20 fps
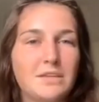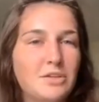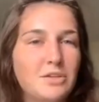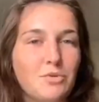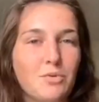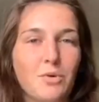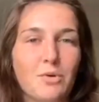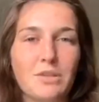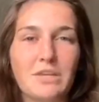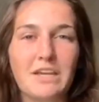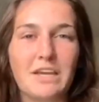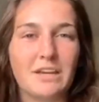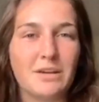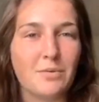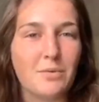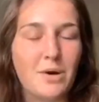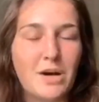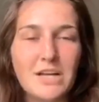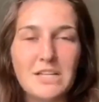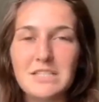you only get
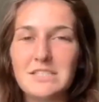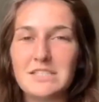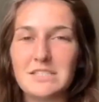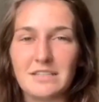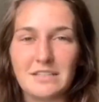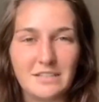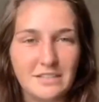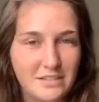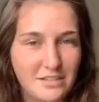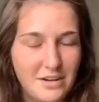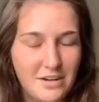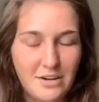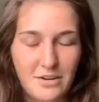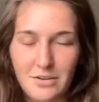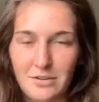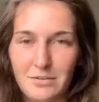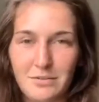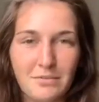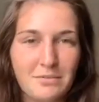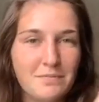it once, and you
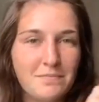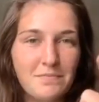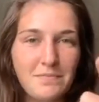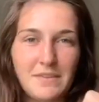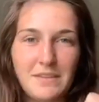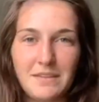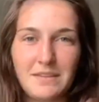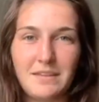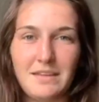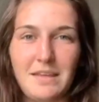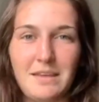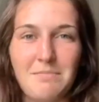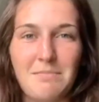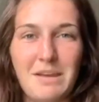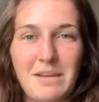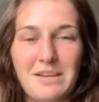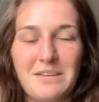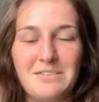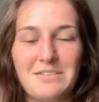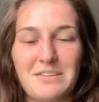know, keep
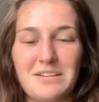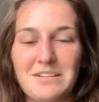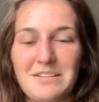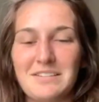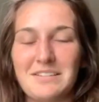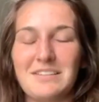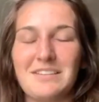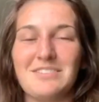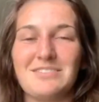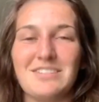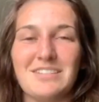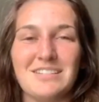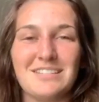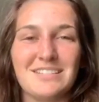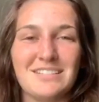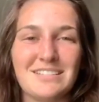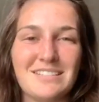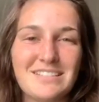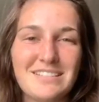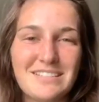making your good
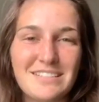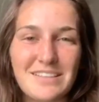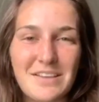decisions.